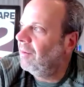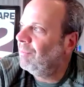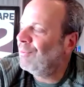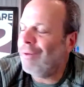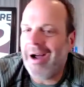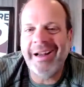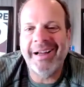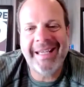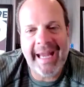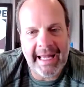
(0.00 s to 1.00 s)

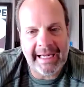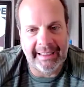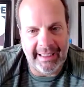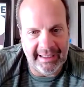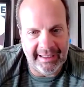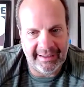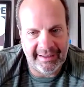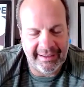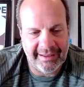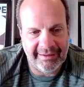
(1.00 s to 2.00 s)
product catalog,
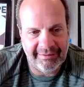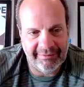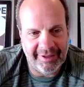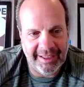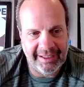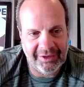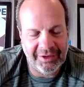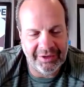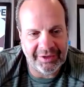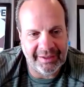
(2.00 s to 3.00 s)
right?
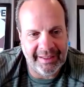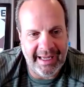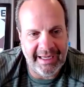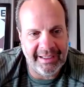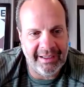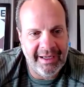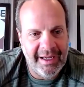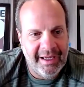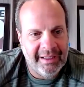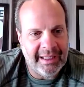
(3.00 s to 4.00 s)
Because a lot of
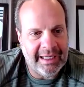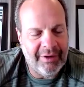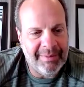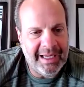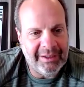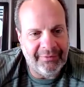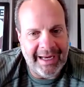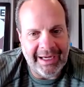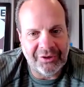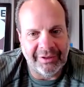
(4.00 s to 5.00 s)
our
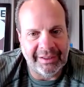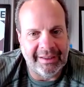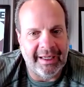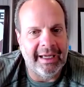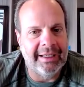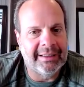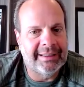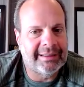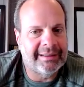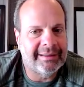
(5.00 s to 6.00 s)
manufacturing
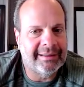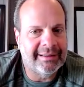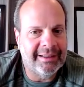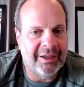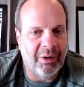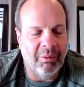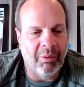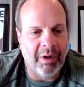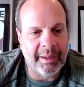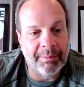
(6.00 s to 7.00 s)
clients,
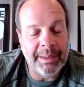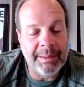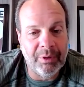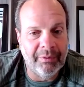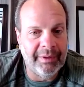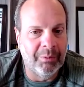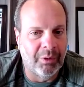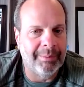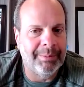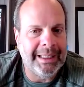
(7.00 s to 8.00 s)
want to be moving
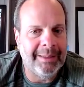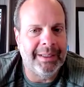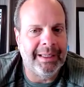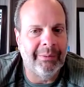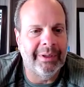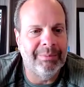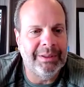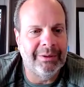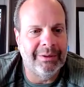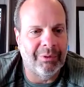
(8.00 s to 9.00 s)
more B2B, want to be
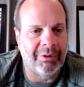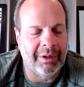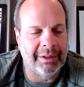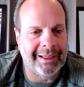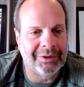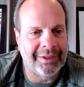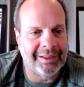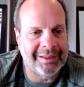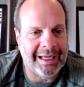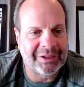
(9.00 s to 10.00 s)
doing more online
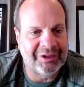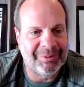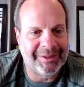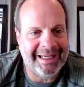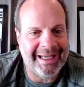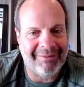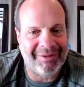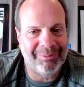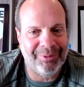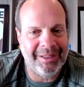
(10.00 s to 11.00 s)
transactions, but they have
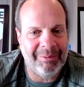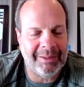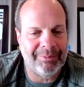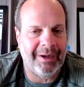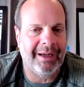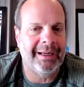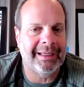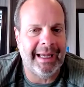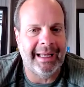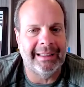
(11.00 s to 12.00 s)
like pretty big product
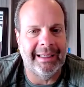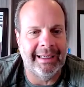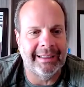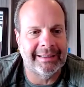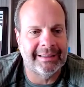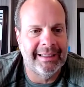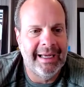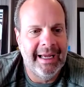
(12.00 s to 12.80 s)
catalogs.